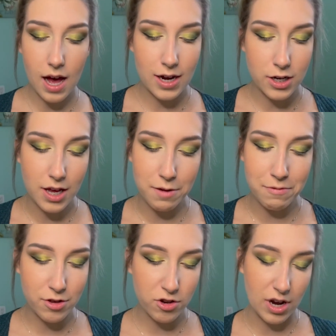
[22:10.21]
I just have
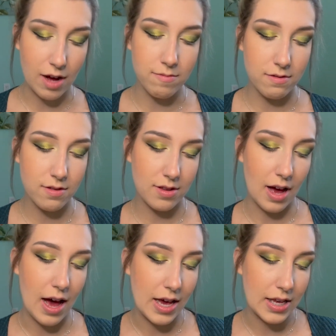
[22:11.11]
this travel
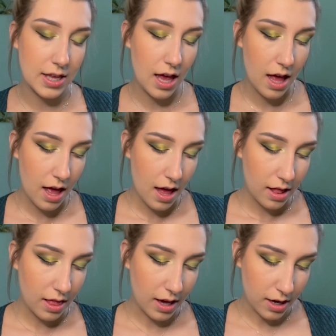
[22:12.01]
size
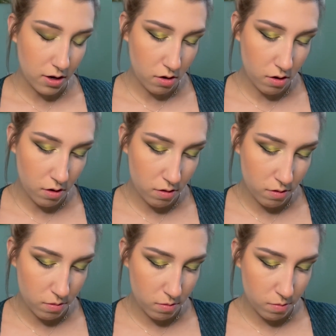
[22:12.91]

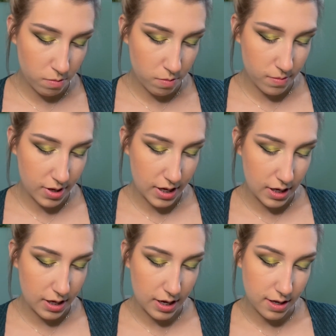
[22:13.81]
Lancome
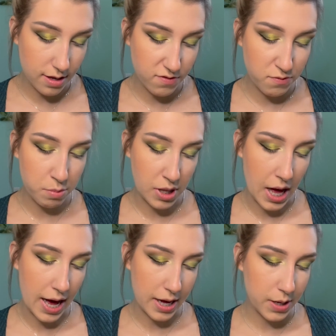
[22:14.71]
Excessive
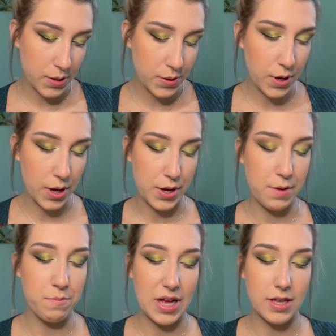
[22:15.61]
Black
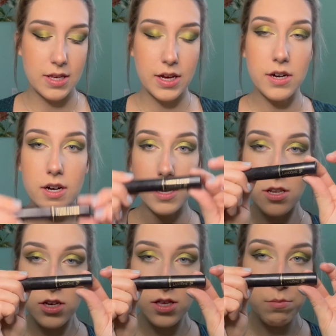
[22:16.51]
mascara. It's
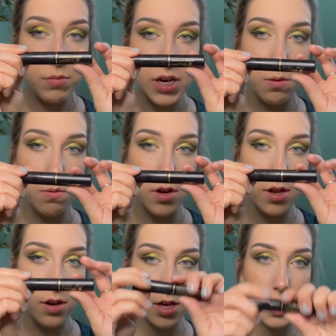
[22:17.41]
just a mini
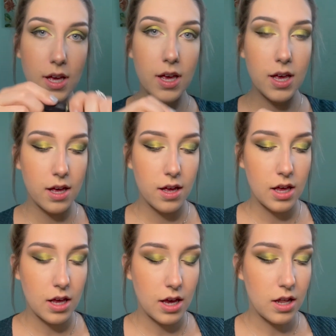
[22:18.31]
one.
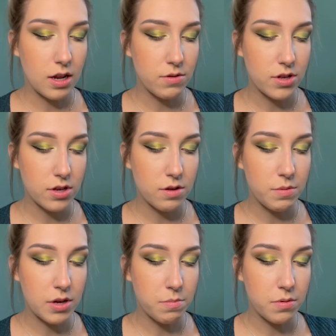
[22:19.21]
And I'm just going to
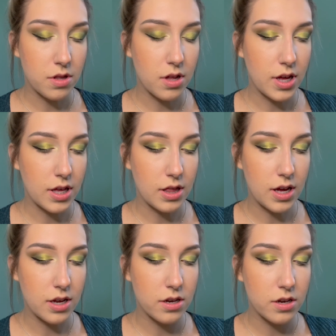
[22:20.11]
be applying
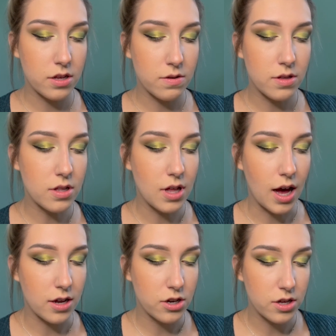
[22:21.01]
that to the
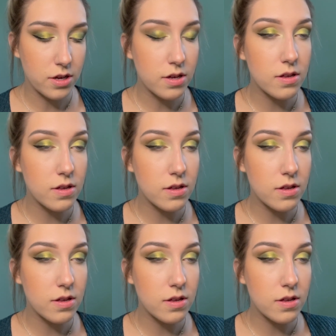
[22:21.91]
lashes.